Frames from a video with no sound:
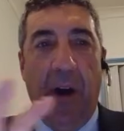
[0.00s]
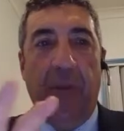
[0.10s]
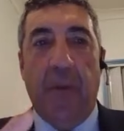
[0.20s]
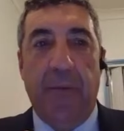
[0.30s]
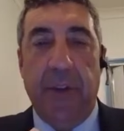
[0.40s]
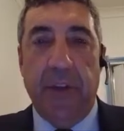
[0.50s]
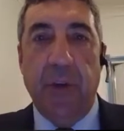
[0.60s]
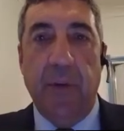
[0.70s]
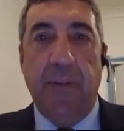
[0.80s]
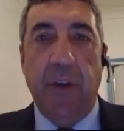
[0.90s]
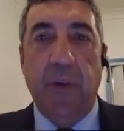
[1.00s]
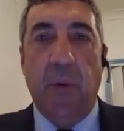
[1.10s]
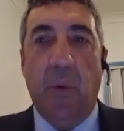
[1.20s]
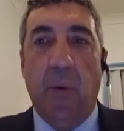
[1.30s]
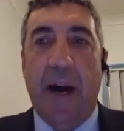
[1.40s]
either of the two of
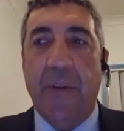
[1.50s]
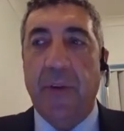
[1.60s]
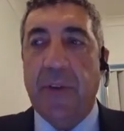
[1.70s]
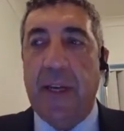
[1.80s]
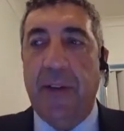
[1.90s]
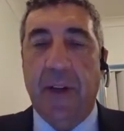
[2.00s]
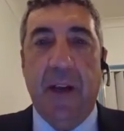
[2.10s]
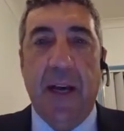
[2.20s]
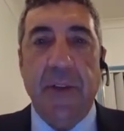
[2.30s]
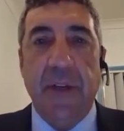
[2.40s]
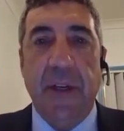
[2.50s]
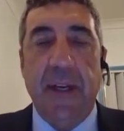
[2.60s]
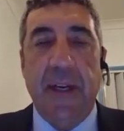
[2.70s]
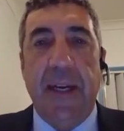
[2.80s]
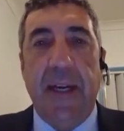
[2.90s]
you or others in the class,
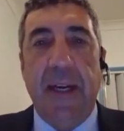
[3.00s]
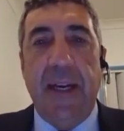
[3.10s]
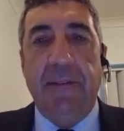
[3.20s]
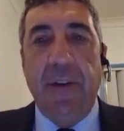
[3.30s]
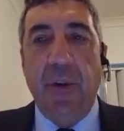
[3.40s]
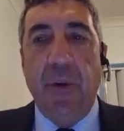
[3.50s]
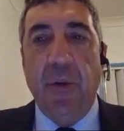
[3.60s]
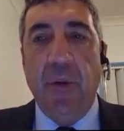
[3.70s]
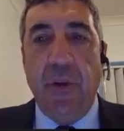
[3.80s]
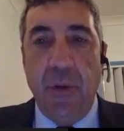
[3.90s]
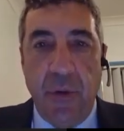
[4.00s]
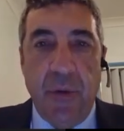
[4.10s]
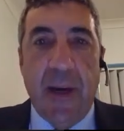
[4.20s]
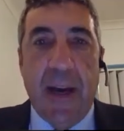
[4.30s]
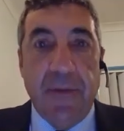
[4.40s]
if you
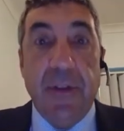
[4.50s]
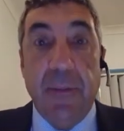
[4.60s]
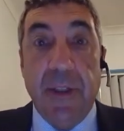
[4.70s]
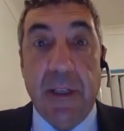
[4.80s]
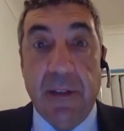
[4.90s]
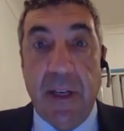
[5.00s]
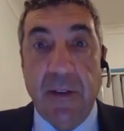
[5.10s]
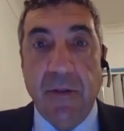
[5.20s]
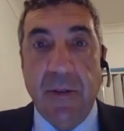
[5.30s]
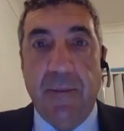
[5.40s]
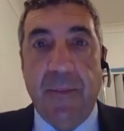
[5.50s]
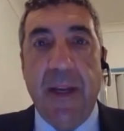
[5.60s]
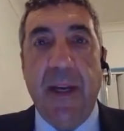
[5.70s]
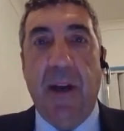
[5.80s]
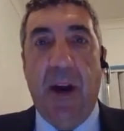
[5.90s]
do have some success
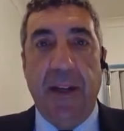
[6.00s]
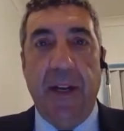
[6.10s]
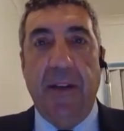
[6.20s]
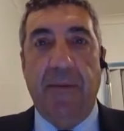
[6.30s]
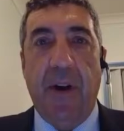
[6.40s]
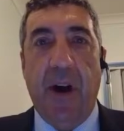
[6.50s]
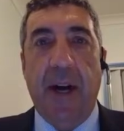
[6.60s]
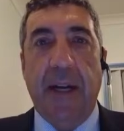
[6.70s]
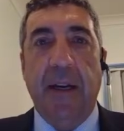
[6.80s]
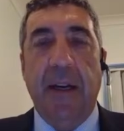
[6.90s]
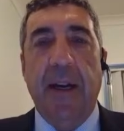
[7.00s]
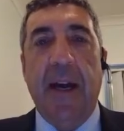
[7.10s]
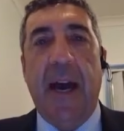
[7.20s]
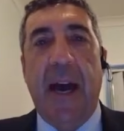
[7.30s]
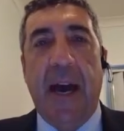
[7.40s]
in identifying
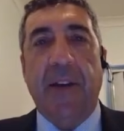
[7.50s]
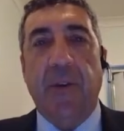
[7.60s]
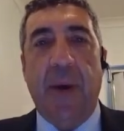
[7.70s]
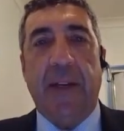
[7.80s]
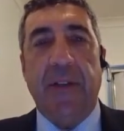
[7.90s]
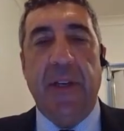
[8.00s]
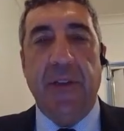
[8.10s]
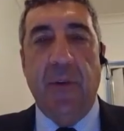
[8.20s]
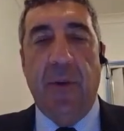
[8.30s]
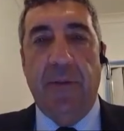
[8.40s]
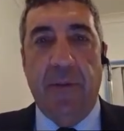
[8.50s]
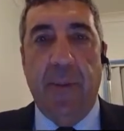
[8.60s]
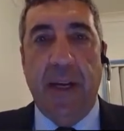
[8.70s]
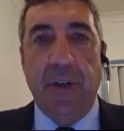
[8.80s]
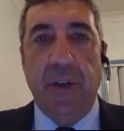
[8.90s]
how to access your
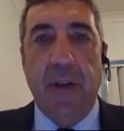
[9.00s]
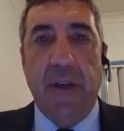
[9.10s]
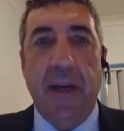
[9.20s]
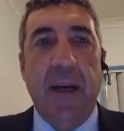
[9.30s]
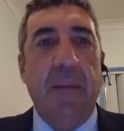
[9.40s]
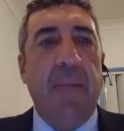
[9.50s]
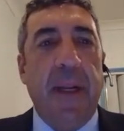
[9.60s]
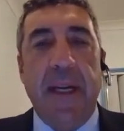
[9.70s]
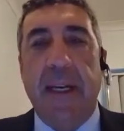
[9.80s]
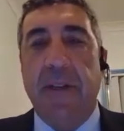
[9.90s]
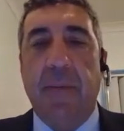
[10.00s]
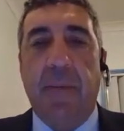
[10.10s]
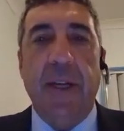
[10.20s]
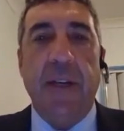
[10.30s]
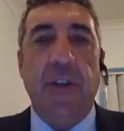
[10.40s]
information, please
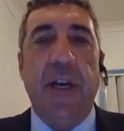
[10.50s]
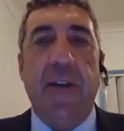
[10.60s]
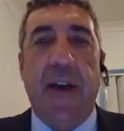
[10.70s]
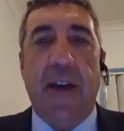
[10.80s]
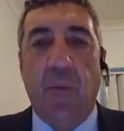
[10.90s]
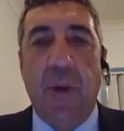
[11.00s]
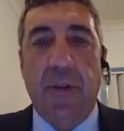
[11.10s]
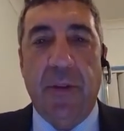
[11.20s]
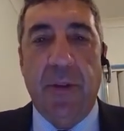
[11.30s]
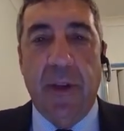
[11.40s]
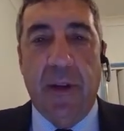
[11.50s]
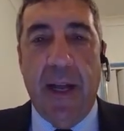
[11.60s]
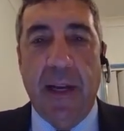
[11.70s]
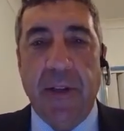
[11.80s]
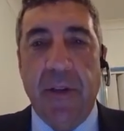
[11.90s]
share that with the
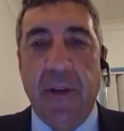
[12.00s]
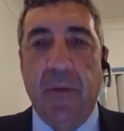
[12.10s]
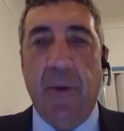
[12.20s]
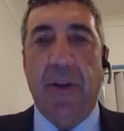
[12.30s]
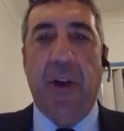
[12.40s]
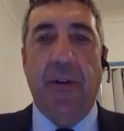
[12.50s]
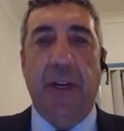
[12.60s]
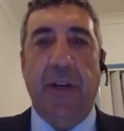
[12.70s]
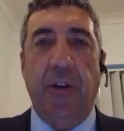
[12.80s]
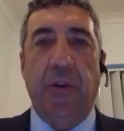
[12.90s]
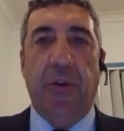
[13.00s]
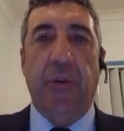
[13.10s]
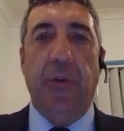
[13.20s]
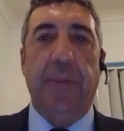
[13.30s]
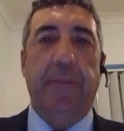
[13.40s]
class with a note in
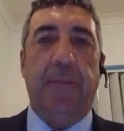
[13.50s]
UCrew.